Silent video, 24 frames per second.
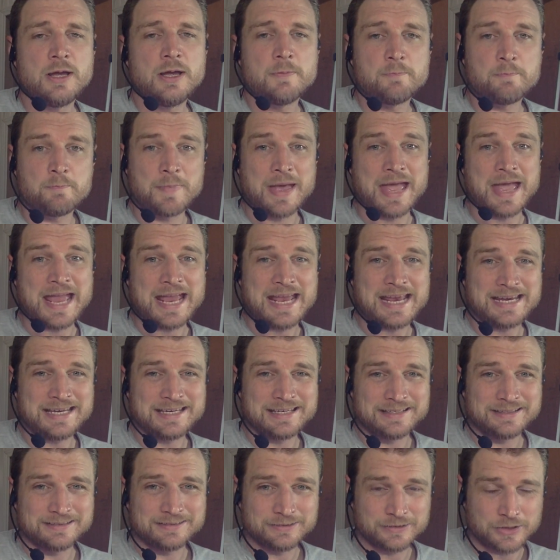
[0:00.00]

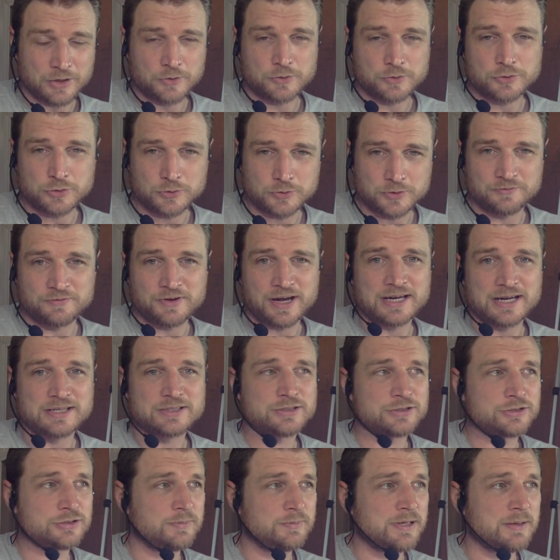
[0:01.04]
main go-to device.
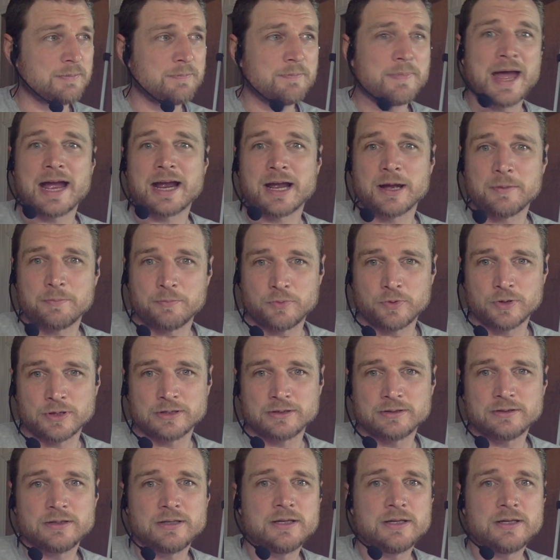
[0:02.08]
It should be a backup one.